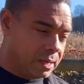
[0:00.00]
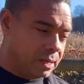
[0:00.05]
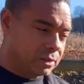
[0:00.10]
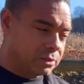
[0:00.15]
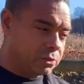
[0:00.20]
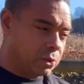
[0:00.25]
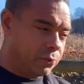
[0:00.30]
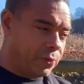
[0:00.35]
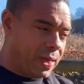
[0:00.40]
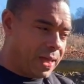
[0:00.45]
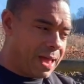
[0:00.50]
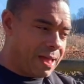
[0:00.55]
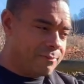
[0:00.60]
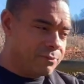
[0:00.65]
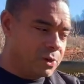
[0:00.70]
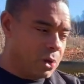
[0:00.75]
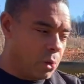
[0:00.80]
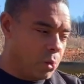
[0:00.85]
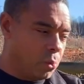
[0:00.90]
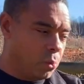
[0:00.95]
So they have
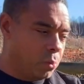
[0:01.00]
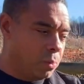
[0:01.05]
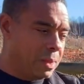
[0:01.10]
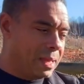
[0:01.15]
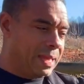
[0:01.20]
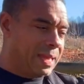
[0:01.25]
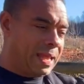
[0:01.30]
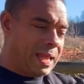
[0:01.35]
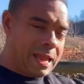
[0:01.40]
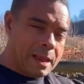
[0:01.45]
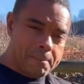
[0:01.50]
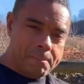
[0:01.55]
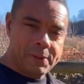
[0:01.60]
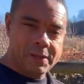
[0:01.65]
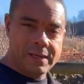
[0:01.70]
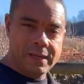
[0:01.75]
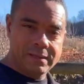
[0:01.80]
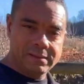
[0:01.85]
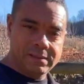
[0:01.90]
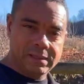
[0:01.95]
no
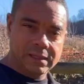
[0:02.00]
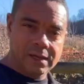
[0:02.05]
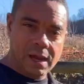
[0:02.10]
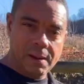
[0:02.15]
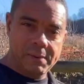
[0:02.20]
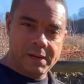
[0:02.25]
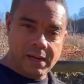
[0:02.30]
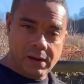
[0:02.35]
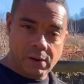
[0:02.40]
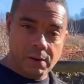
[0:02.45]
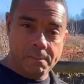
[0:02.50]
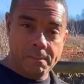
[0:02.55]
impetus to come in here